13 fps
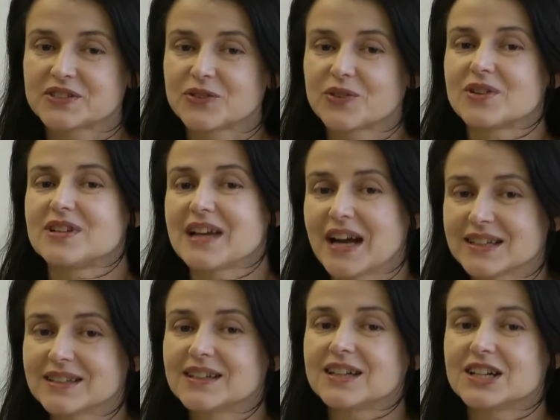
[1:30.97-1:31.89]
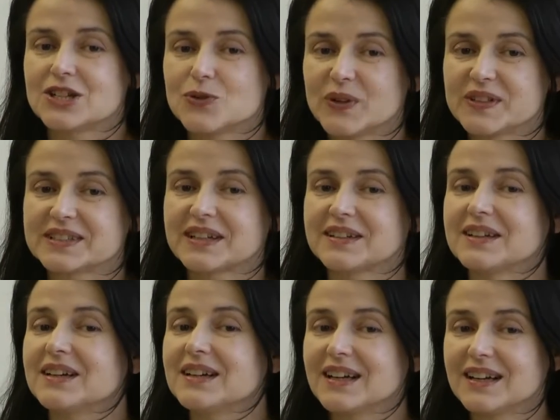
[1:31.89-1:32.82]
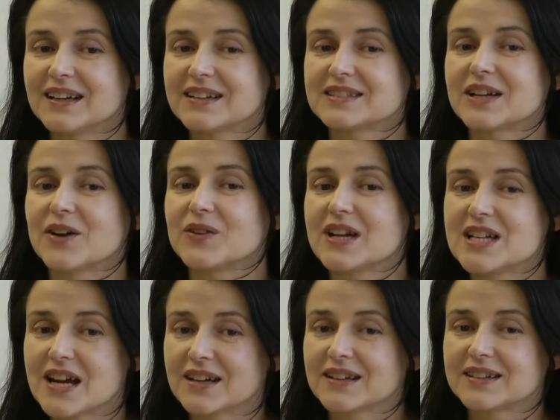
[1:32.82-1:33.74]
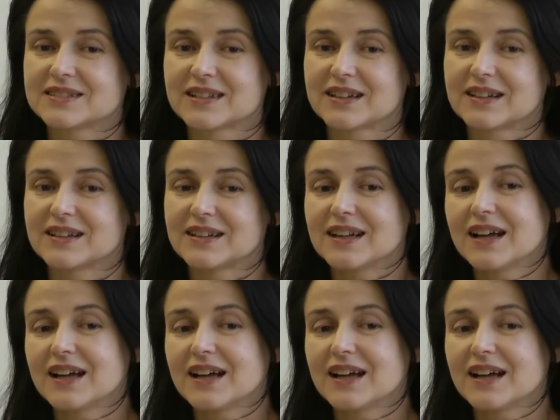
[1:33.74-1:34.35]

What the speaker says: So Ya, Lluisa, the sound Ya is the